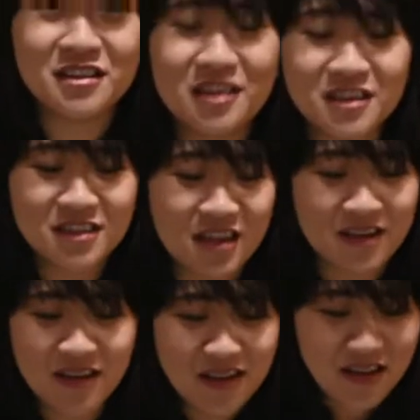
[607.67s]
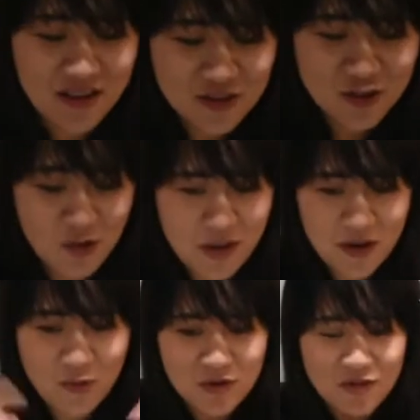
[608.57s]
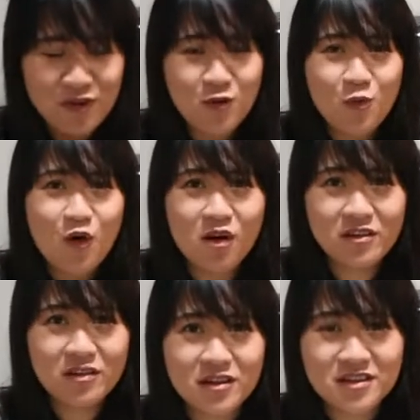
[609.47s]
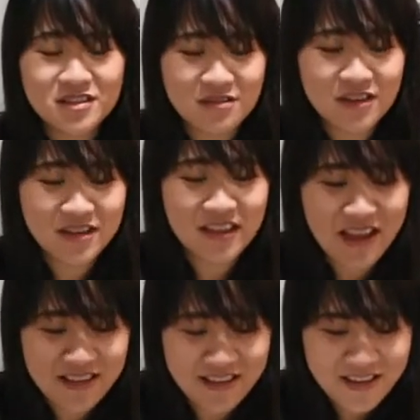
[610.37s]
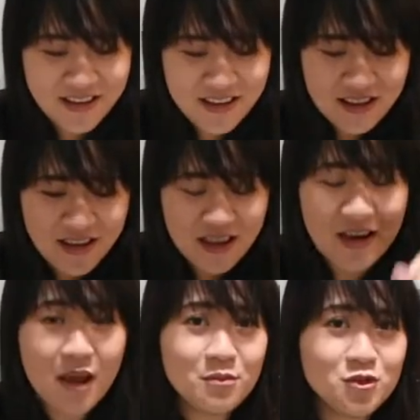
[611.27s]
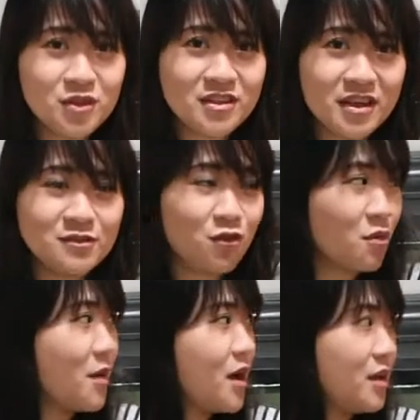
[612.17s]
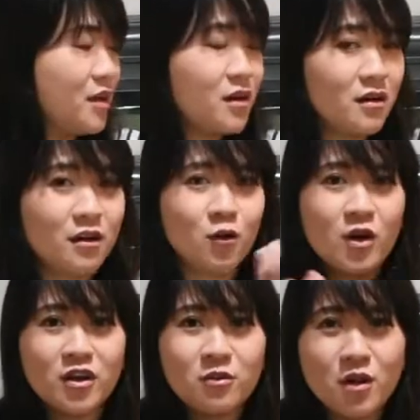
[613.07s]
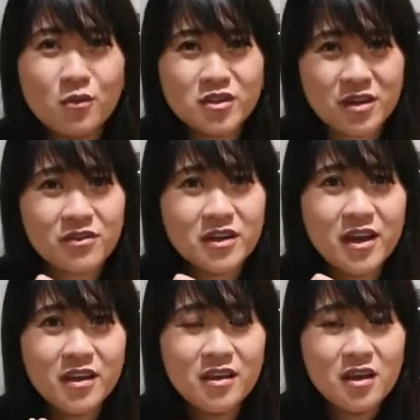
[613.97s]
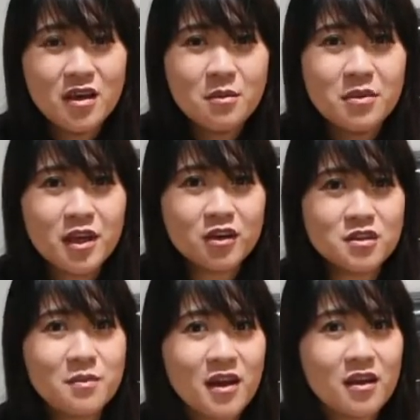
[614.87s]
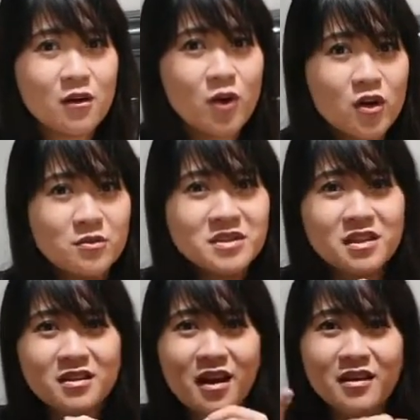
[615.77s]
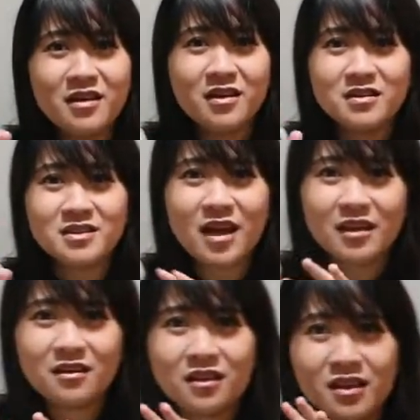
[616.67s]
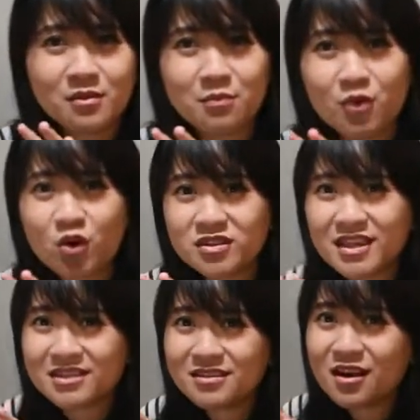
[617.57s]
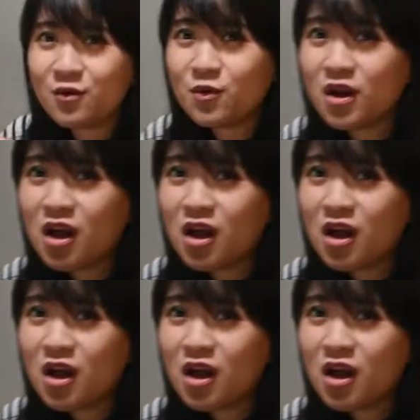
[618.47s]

thing, like so many different water and stuff like that. And I'm doing tests for my aquarium almost every day because my aquarium still kind of cycling process now.